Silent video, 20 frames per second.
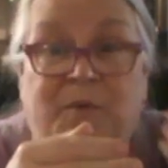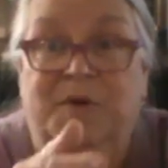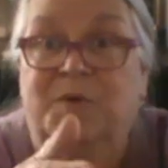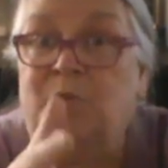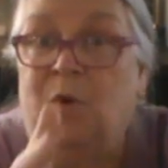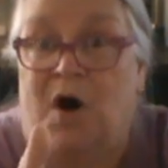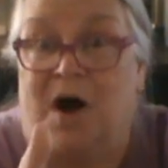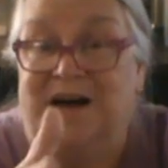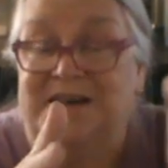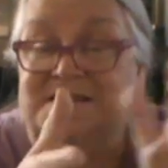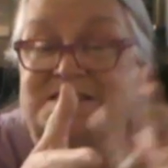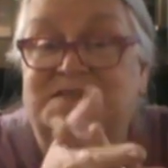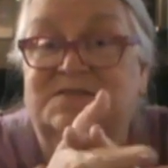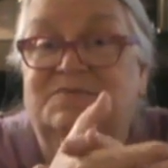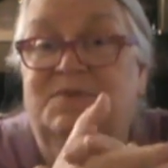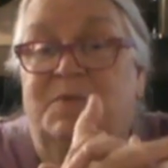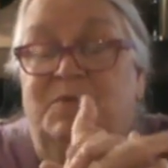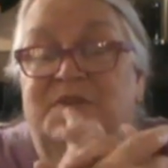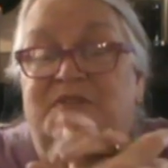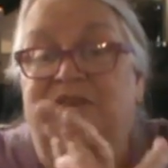want,
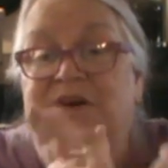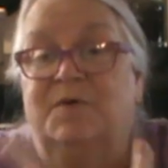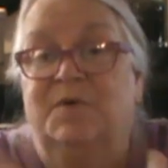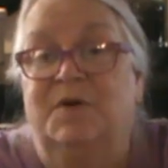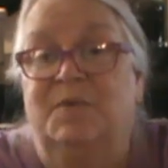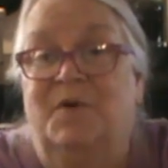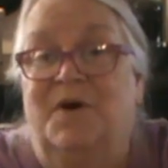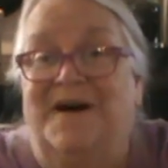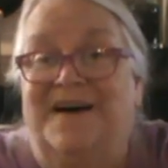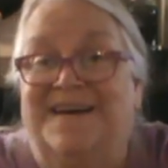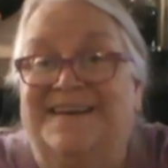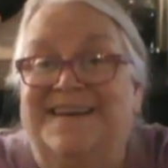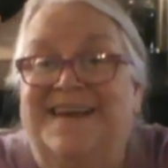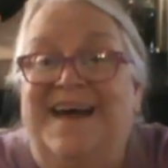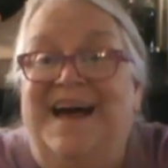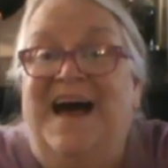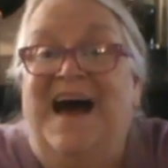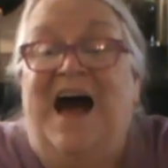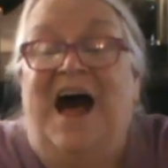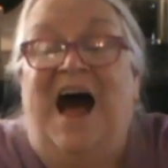what we think we want,
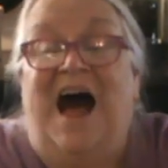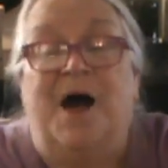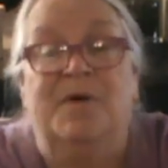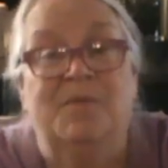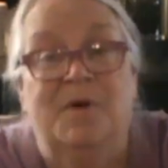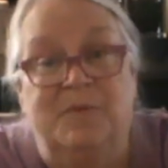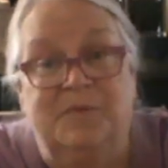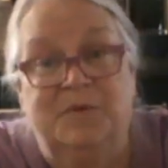and what